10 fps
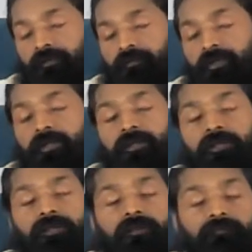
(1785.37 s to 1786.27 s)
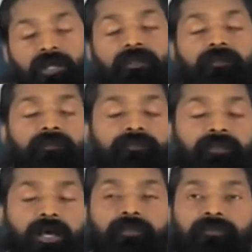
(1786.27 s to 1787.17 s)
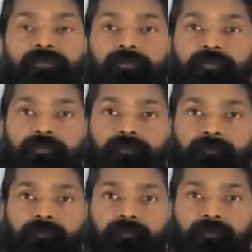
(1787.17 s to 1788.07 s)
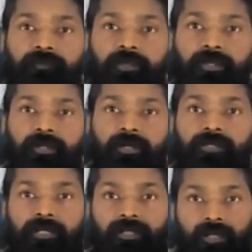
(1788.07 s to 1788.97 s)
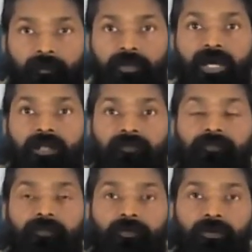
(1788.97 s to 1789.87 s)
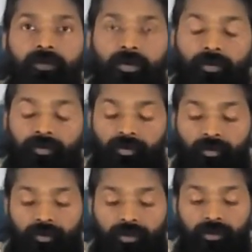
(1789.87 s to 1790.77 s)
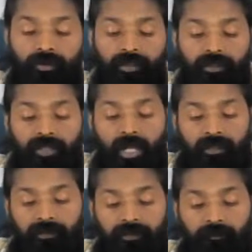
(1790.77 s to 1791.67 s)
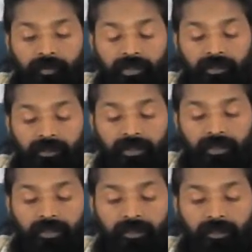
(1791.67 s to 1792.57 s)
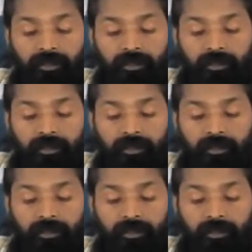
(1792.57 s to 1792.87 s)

with the medical science that can be helpful. So you cannot completely